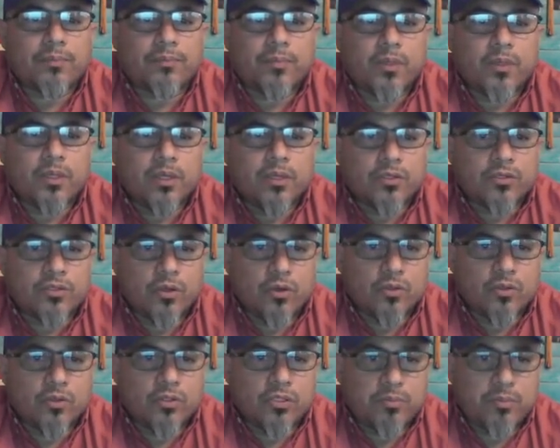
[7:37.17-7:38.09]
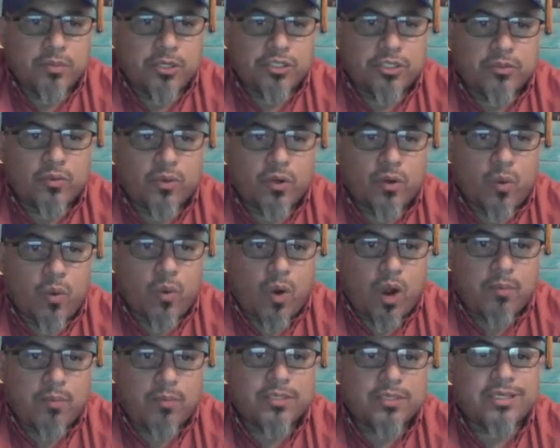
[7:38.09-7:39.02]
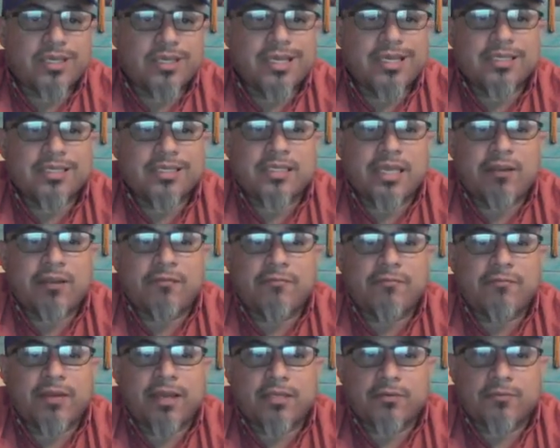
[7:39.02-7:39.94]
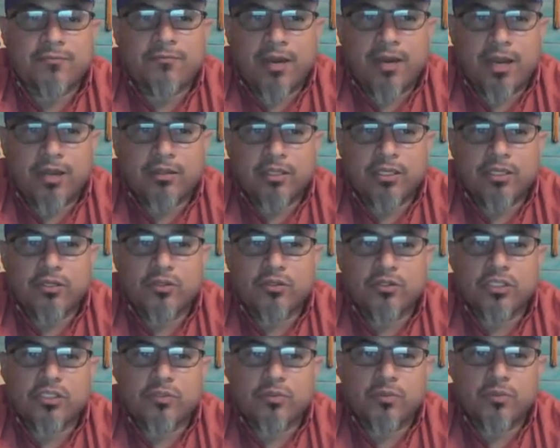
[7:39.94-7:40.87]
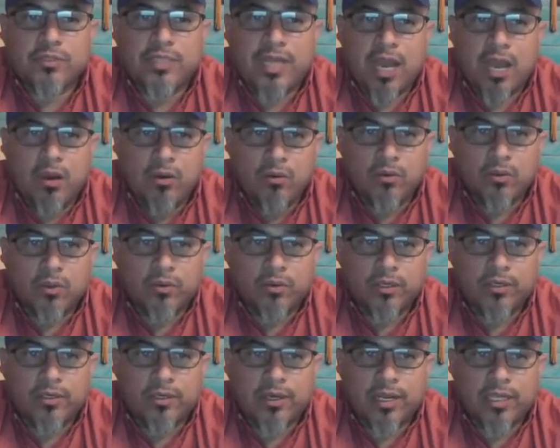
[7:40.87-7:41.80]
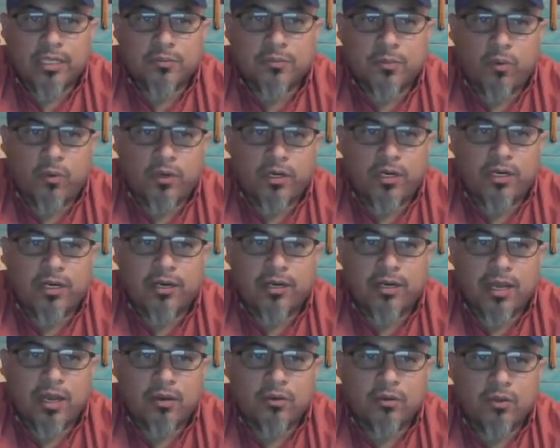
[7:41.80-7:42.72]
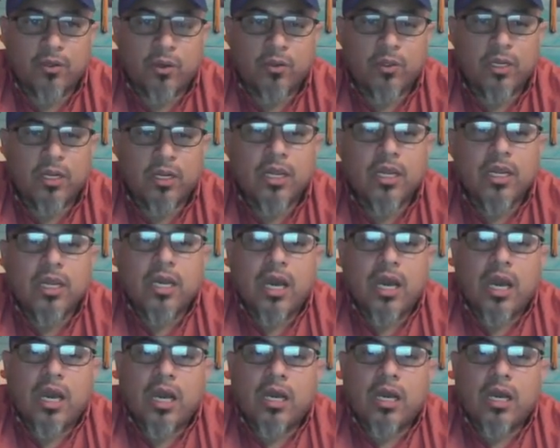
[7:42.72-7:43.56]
Okay. So submission requirements is that file that you just downloaded, exported, and download.